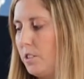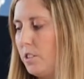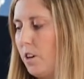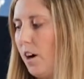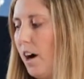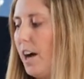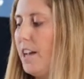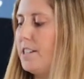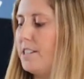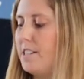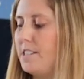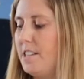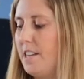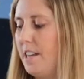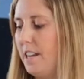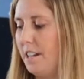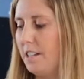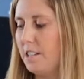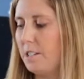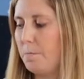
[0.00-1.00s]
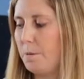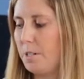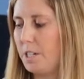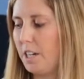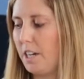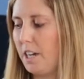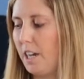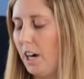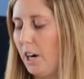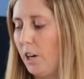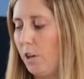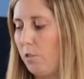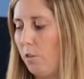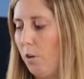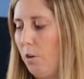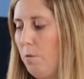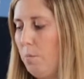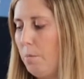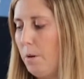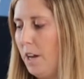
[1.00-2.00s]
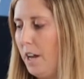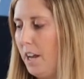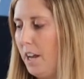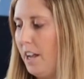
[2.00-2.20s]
tied to seeing a particular group.